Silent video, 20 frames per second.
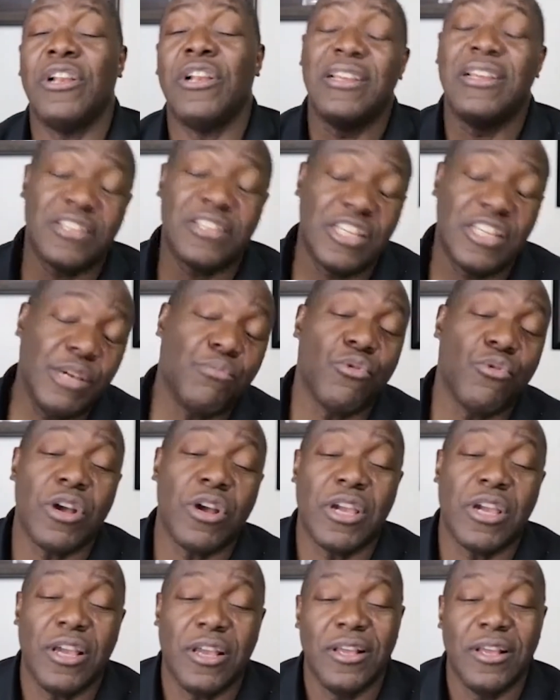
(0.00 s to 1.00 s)
Let's keep
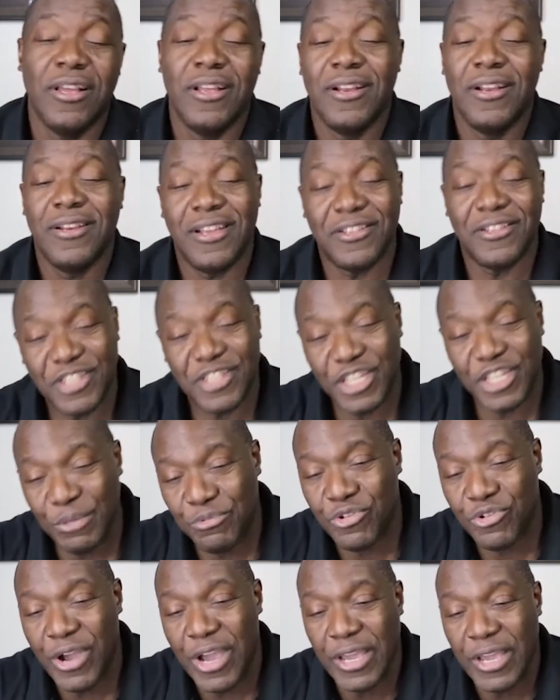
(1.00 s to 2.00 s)
working. Let's keep
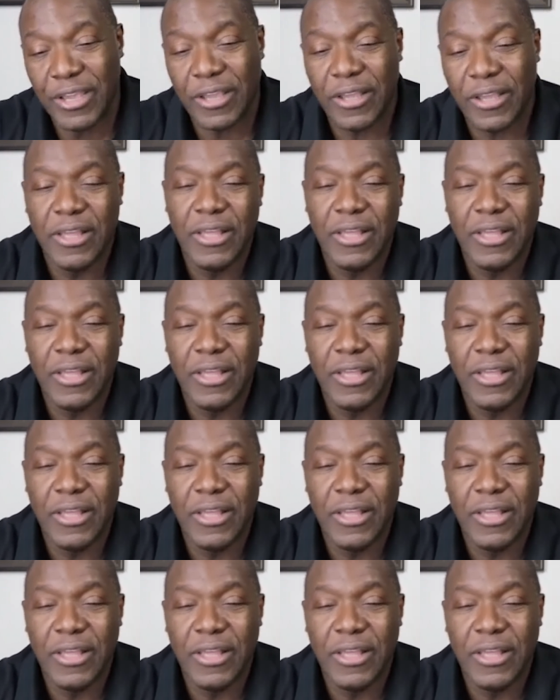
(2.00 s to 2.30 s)
trying.